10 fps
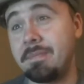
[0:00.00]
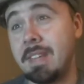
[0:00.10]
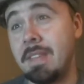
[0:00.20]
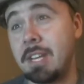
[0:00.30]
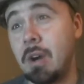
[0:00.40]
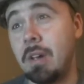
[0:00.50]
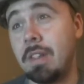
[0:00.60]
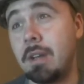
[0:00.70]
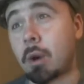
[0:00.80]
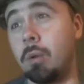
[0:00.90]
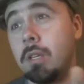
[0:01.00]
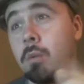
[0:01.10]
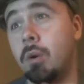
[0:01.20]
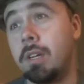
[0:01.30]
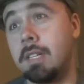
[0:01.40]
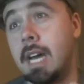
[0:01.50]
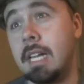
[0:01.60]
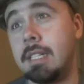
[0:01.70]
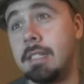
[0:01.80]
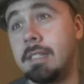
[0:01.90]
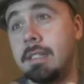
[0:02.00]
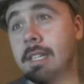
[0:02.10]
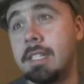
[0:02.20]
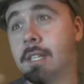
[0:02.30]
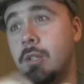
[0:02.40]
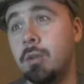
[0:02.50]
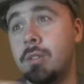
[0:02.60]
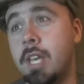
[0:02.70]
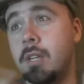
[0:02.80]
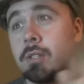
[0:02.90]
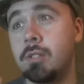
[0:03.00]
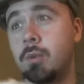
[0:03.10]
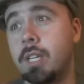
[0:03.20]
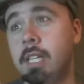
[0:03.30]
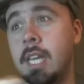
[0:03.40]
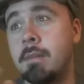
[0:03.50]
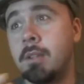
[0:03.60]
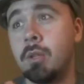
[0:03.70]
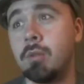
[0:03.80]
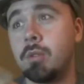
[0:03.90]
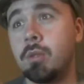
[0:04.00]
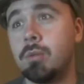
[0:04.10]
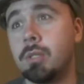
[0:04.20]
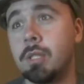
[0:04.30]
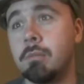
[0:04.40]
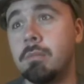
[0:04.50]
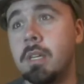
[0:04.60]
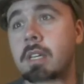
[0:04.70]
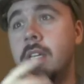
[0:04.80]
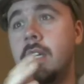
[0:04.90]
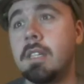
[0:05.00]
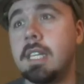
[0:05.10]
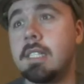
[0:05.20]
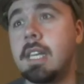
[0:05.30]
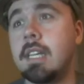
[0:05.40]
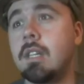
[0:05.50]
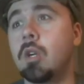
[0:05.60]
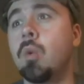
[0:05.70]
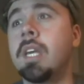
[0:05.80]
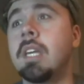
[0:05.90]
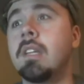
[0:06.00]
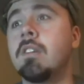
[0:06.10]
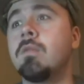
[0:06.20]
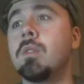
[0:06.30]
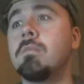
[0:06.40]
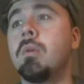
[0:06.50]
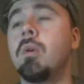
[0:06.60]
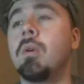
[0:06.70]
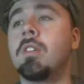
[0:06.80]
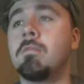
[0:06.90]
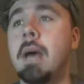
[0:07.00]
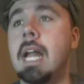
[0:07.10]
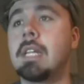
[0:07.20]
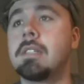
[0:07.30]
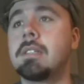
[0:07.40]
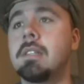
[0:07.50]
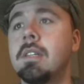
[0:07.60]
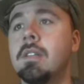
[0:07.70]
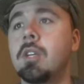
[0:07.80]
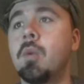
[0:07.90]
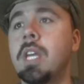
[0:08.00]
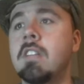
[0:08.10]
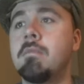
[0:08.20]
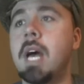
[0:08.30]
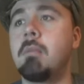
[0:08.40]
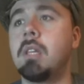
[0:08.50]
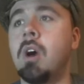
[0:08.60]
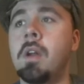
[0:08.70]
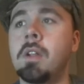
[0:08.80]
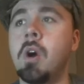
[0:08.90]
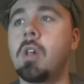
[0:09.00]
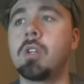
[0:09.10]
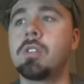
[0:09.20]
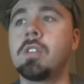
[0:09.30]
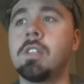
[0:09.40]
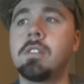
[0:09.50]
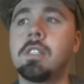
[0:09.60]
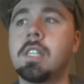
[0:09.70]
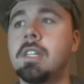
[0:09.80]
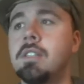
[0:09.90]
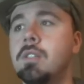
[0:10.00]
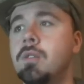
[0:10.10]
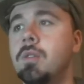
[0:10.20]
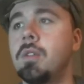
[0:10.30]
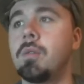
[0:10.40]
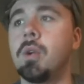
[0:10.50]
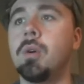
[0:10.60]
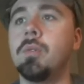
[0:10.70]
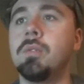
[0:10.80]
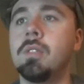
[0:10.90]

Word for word: They call that holy war in Dallas. They send crusaders to reclaim the new Jerusalem. They say the queen of was born of malice. The queen of Babylon and all her sons ascended to the throne.